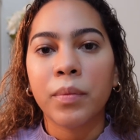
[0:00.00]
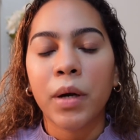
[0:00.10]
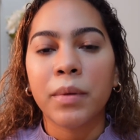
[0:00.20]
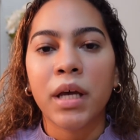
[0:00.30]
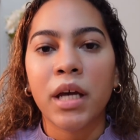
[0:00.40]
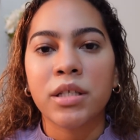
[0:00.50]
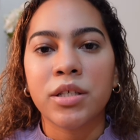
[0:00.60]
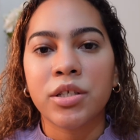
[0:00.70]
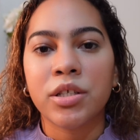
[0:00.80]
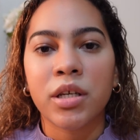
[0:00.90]

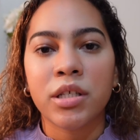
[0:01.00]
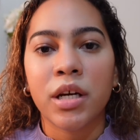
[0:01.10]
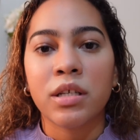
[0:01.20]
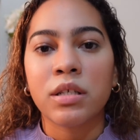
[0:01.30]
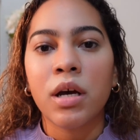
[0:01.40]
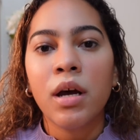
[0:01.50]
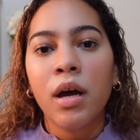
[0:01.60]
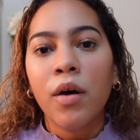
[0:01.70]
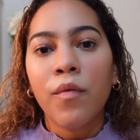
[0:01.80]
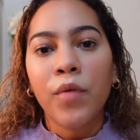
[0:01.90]
publications such as
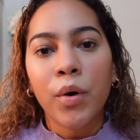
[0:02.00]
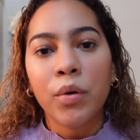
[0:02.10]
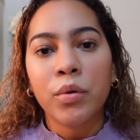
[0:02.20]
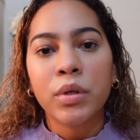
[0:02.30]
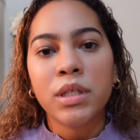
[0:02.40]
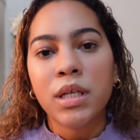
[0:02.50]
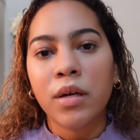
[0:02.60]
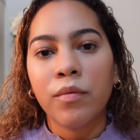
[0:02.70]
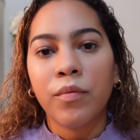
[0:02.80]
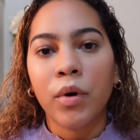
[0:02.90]
Vogue,
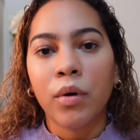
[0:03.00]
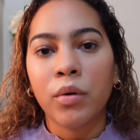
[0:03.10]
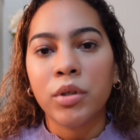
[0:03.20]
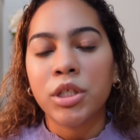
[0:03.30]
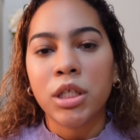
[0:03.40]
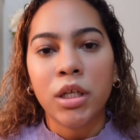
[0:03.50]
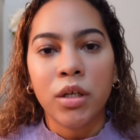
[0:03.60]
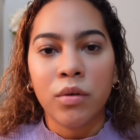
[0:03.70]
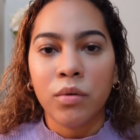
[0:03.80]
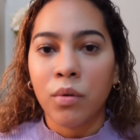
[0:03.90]
Teen Vogue,
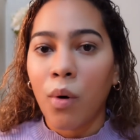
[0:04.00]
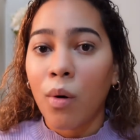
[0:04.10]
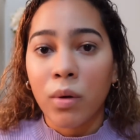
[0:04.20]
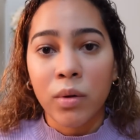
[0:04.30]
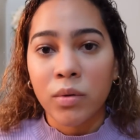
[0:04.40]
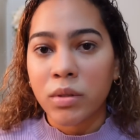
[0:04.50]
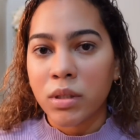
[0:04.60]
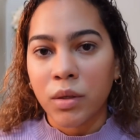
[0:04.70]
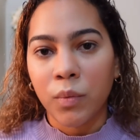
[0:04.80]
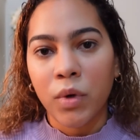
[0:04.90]
GQ, all of those
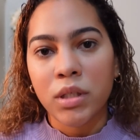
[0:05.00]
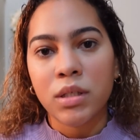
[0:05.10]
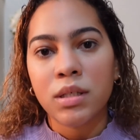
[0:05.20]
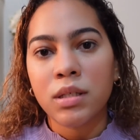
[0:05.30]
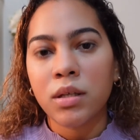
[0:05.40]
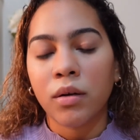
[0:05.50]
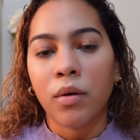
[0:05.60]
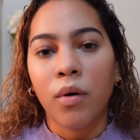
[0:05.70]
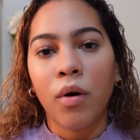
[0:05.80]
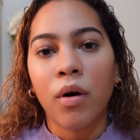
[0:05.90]
good ones,
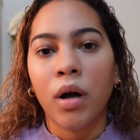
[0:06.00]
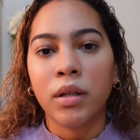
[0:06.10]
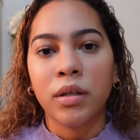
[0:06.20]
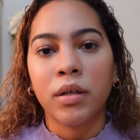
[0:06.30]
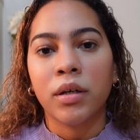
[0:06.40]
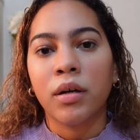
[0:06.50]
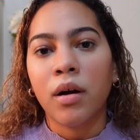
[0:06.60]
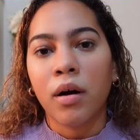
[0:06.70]
all under